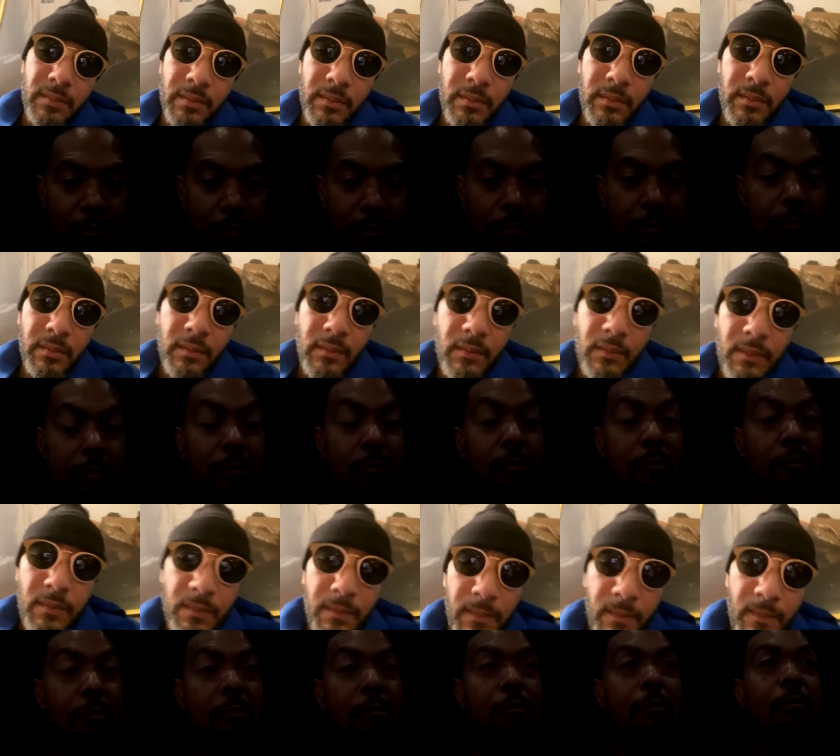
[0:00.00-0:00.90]

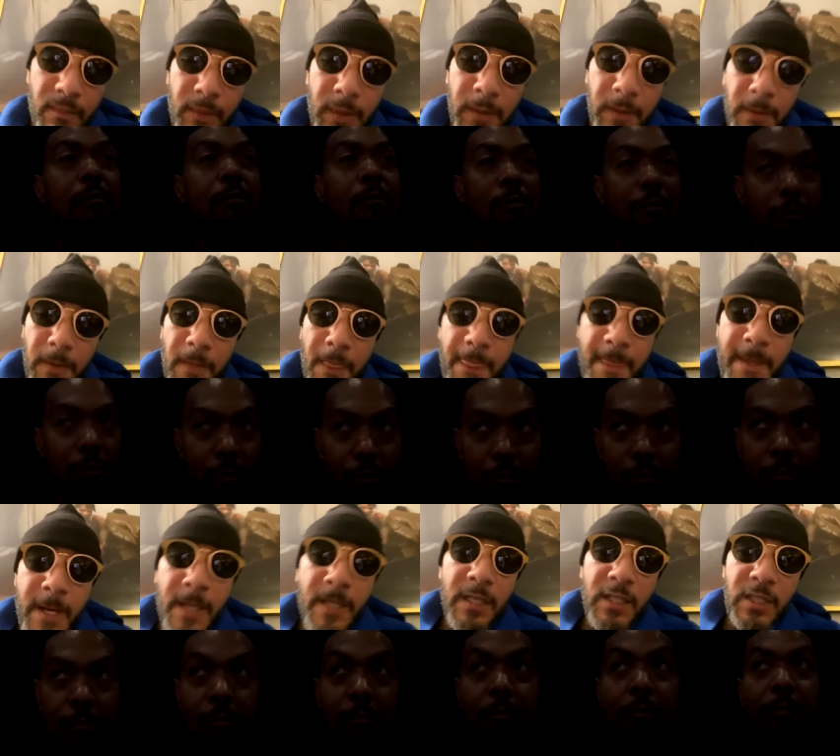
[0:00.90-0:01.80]
Mm-hmm.
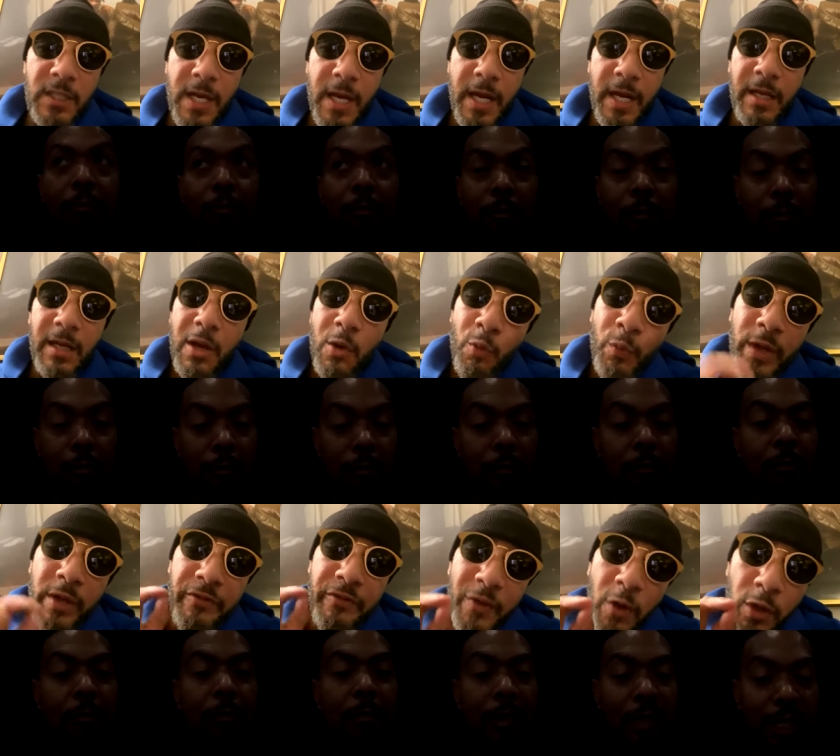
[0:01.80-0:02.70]
You understand?
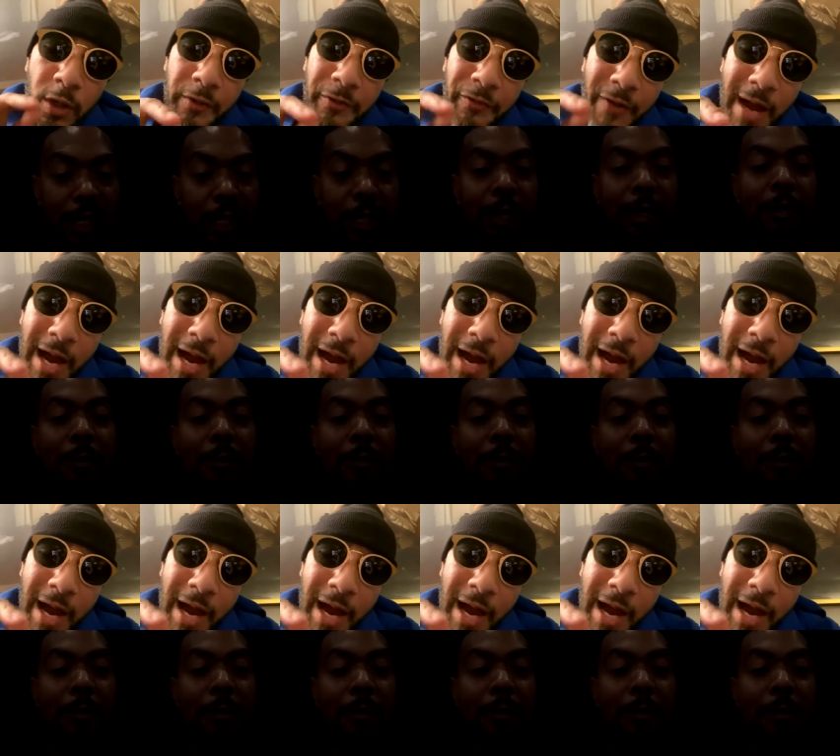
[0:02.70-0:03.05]
We voted for